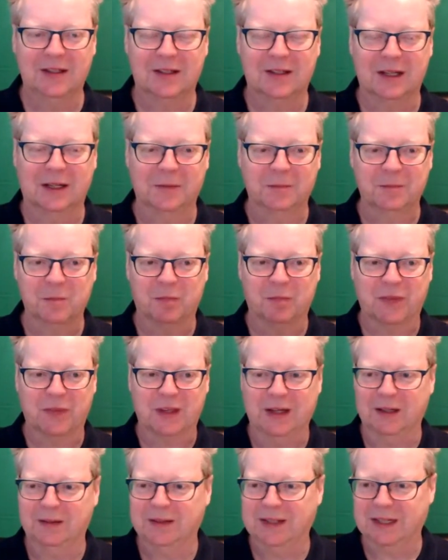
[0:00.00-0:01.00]
So
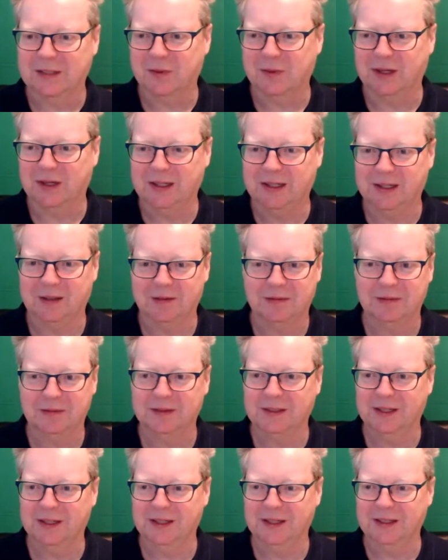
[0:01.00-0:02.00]
you know that's why I
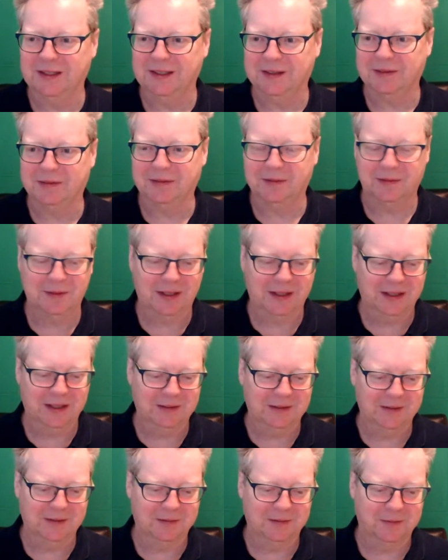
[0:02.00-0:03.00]
love uh, love
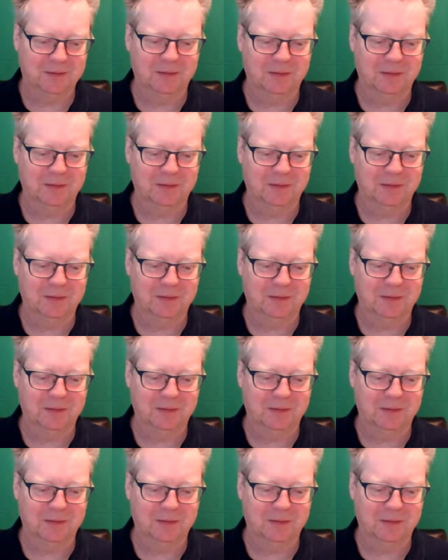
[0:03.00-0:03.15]
uh,